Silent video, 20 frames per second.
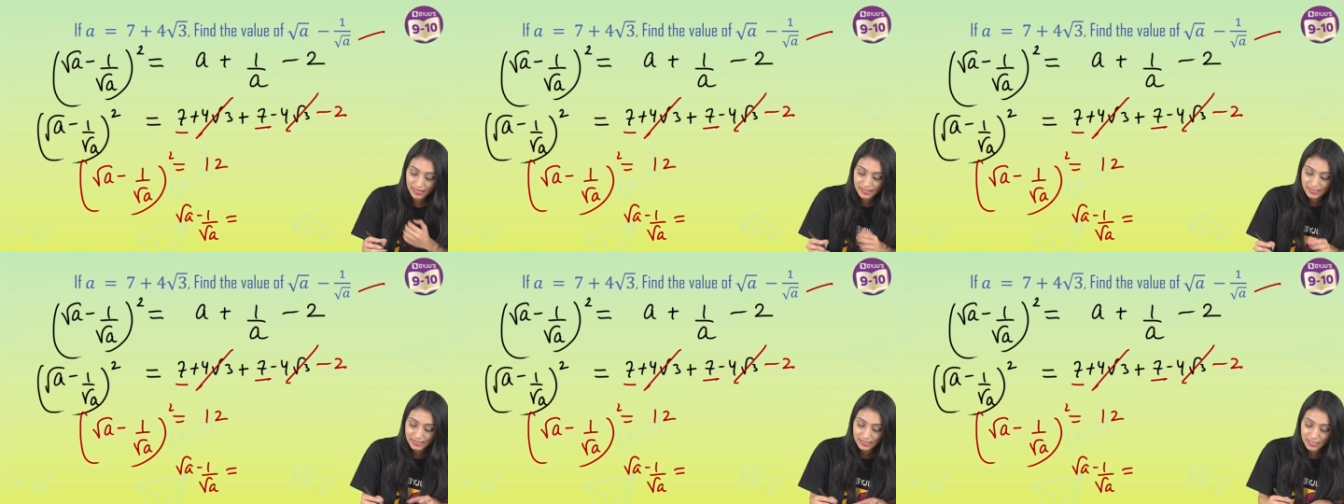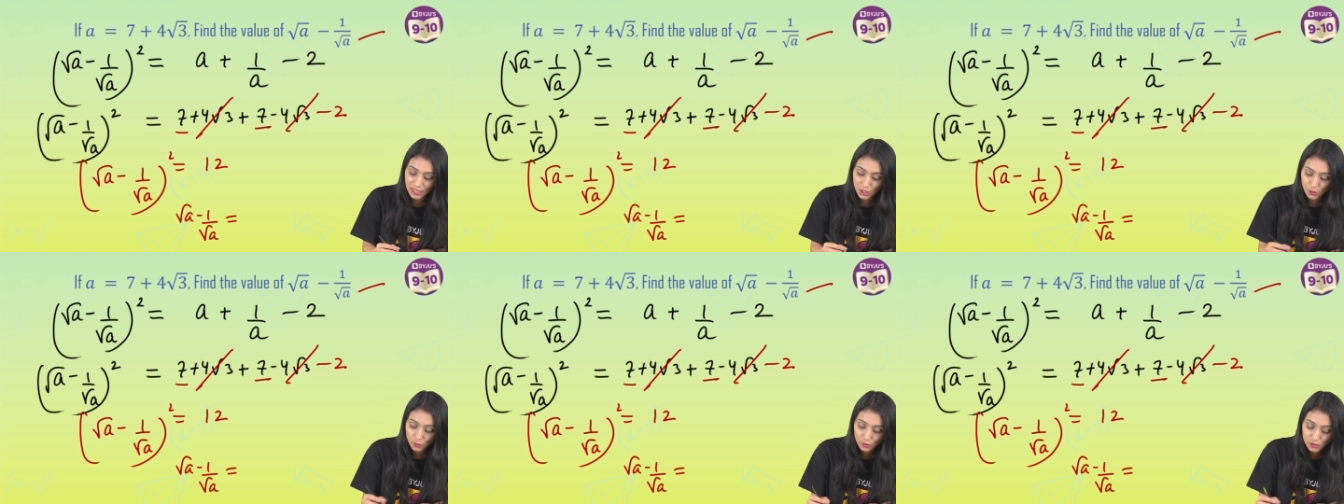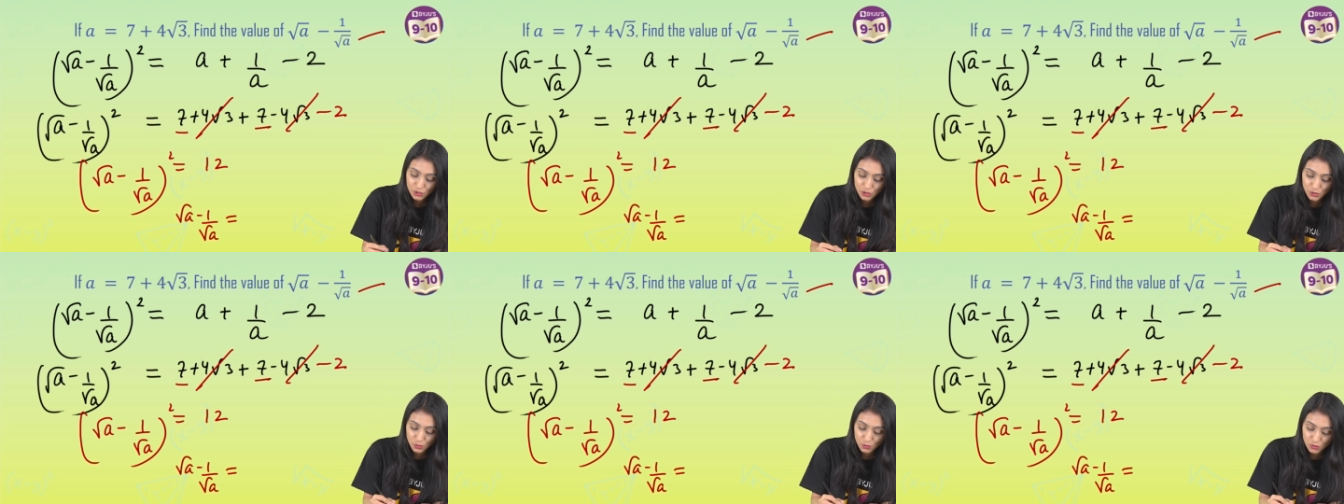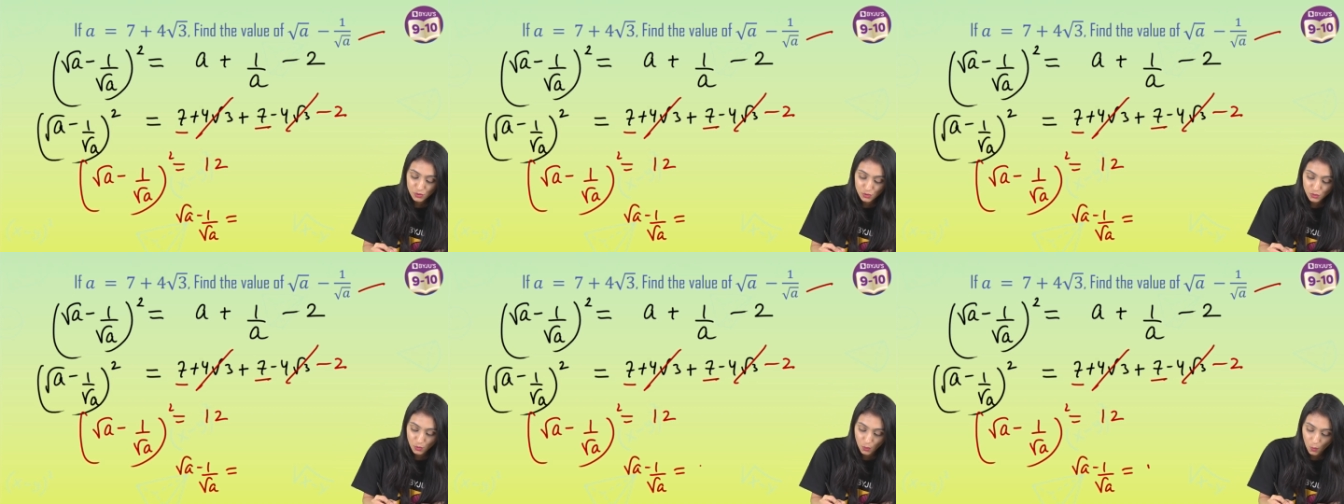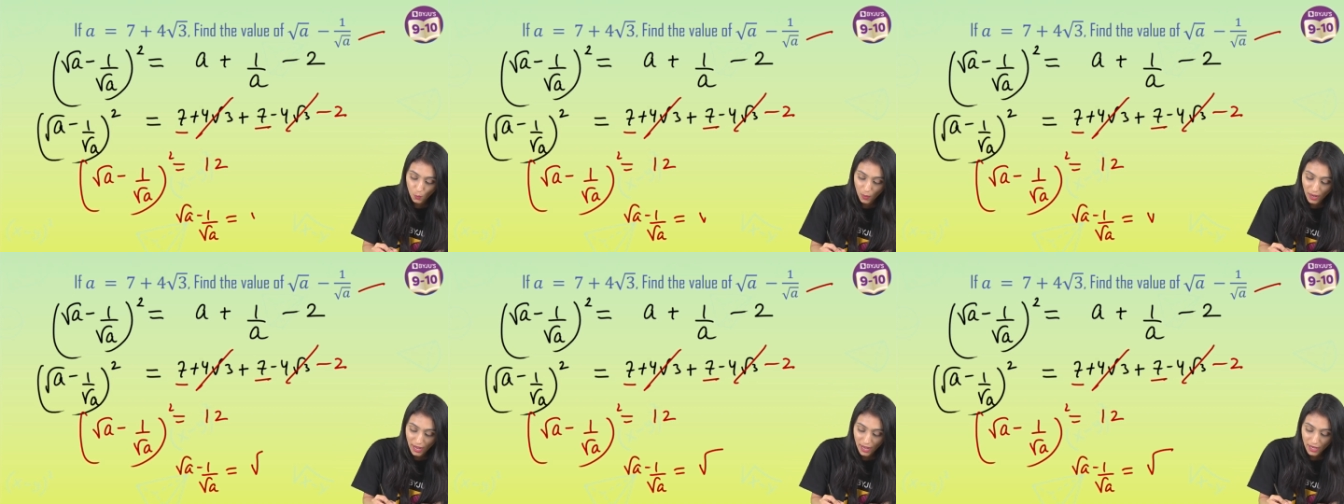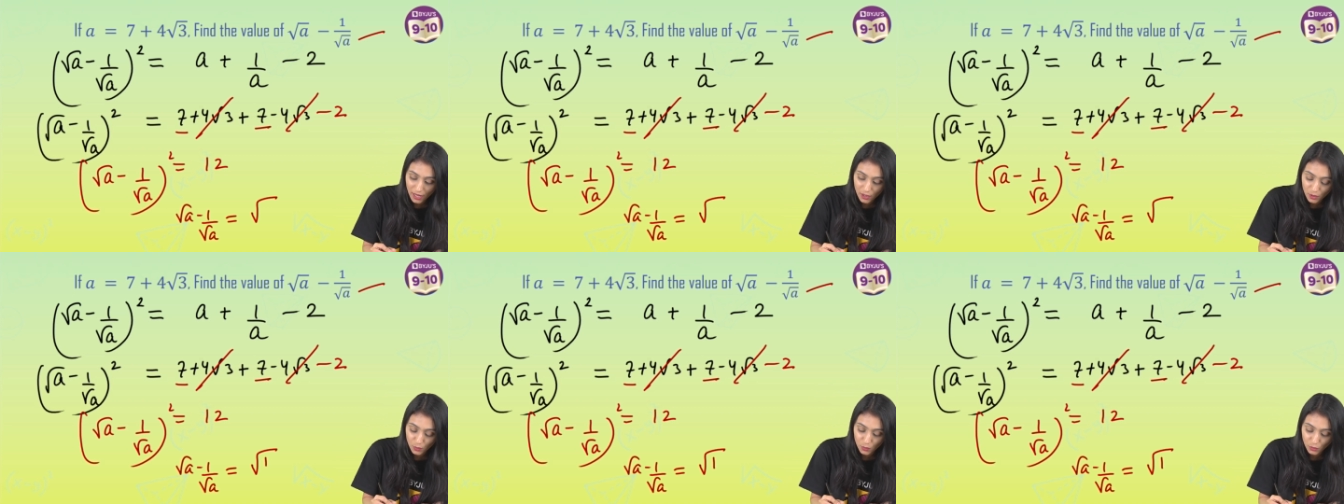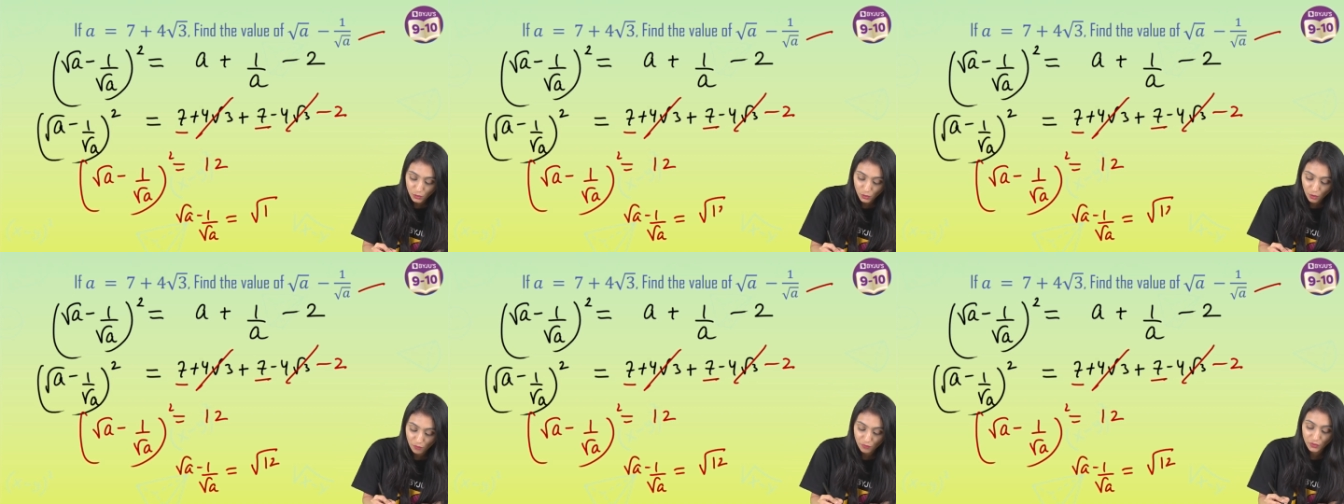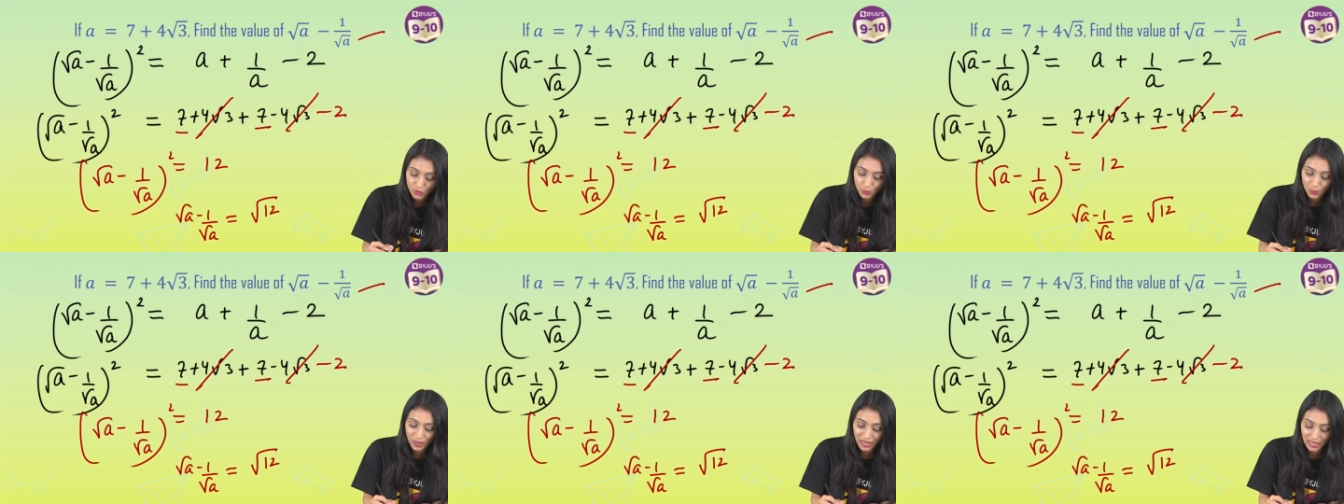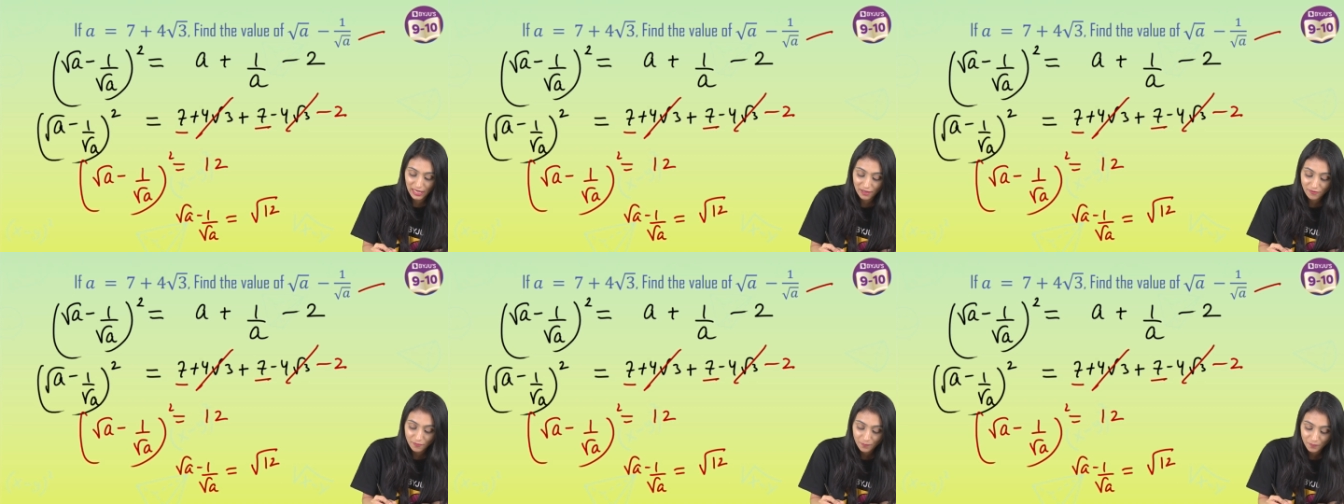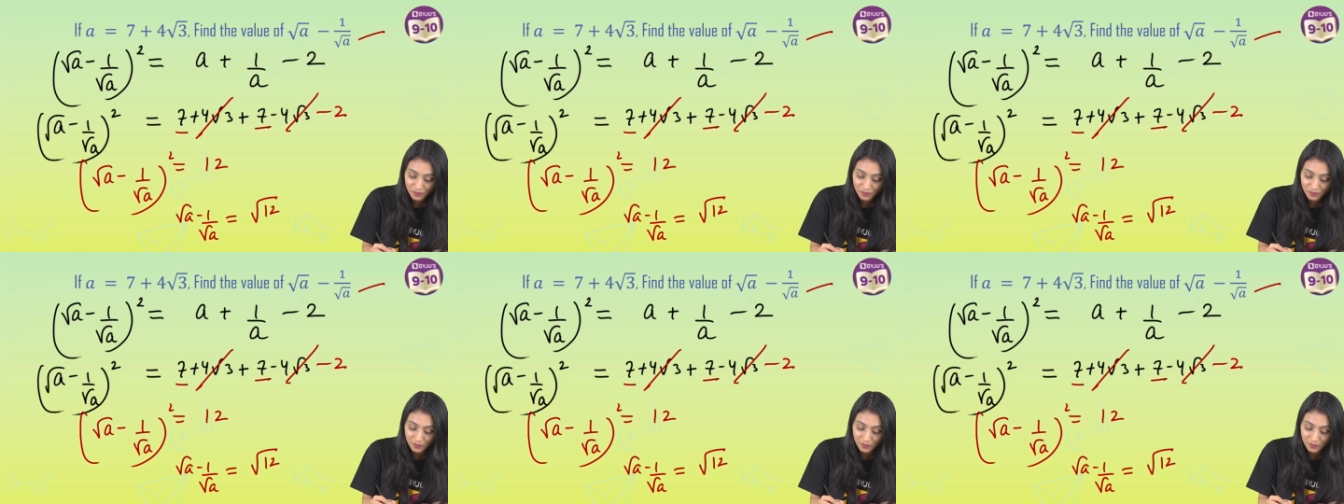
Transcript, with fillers: is equals to square root of twelve.